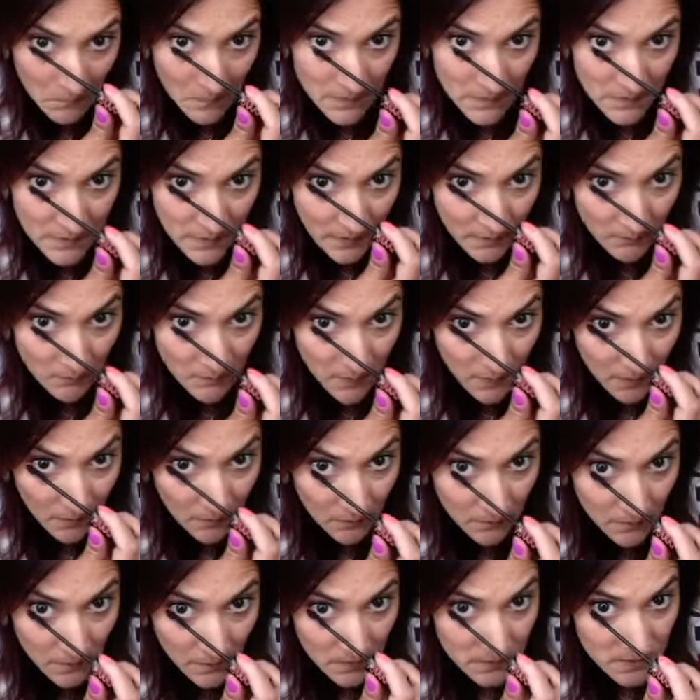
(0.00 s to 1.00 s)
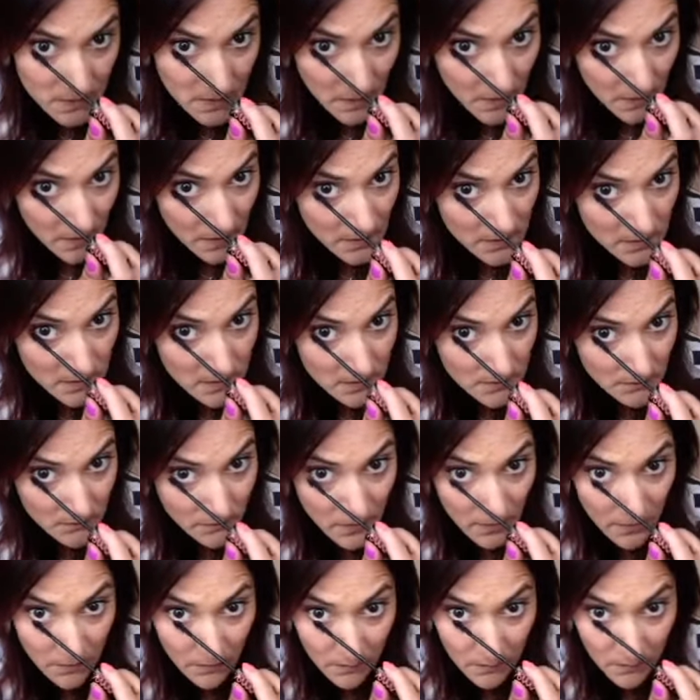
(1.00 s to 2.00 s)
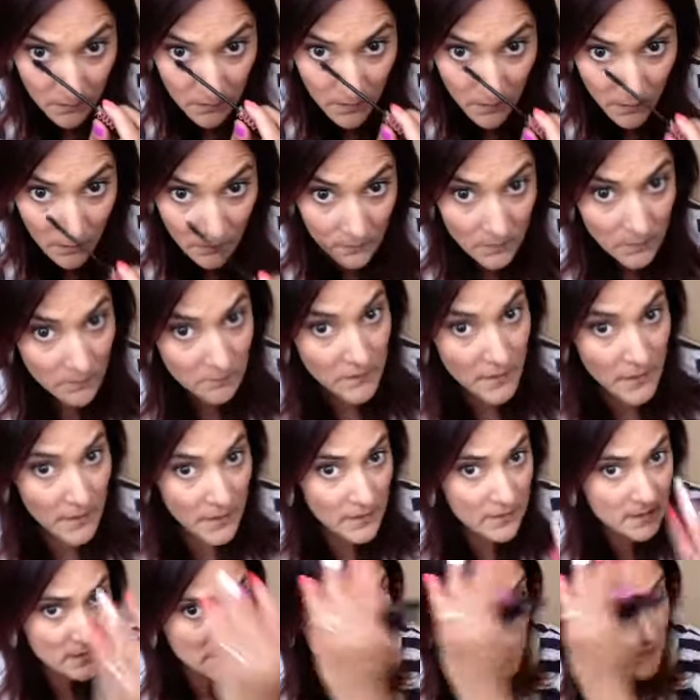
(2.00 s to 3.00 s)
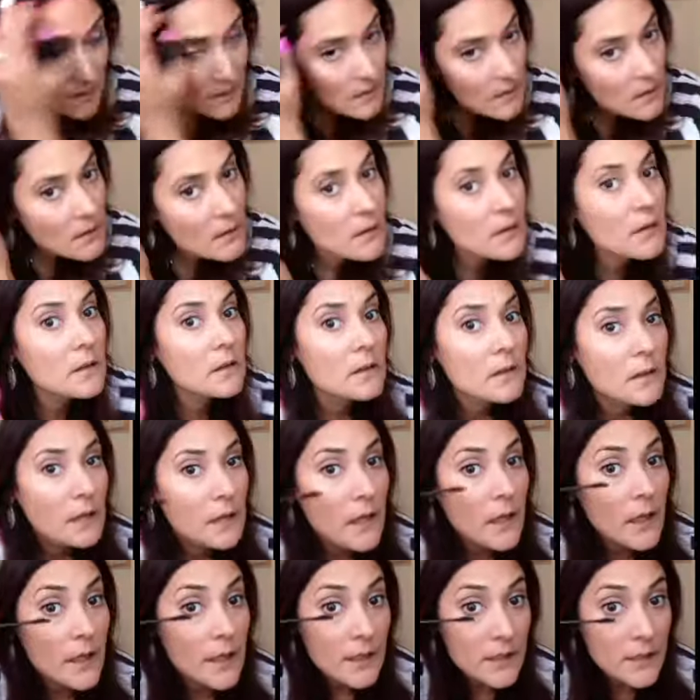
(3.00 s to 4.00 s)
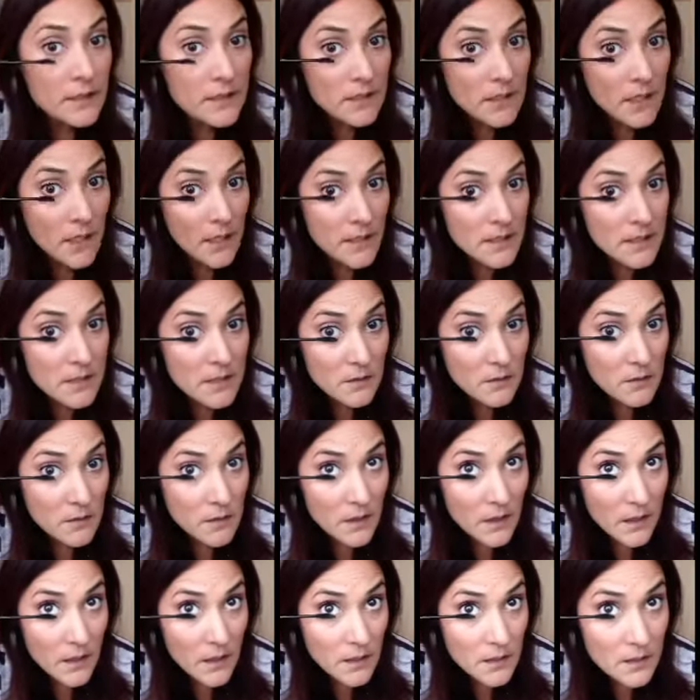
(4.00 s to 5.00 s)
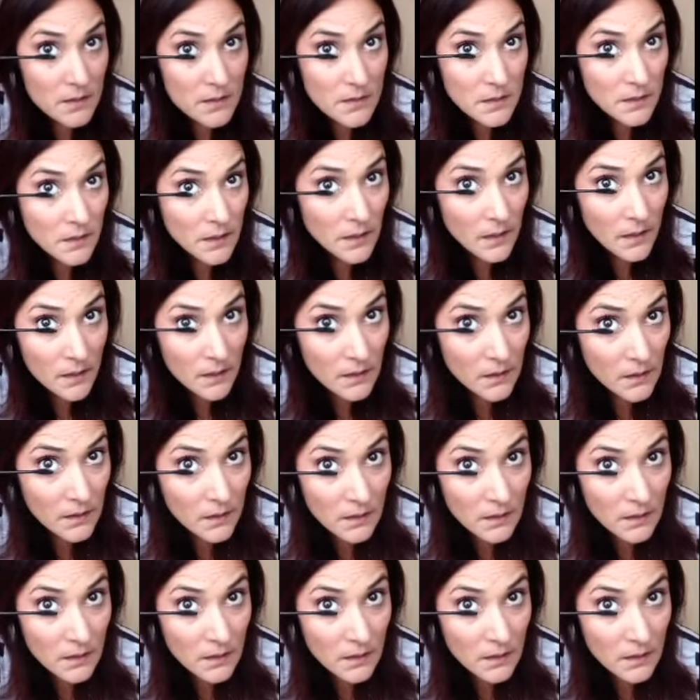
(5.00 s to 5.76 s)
Same thing on the side, just wriggle along the base. And it's nice doing that because again,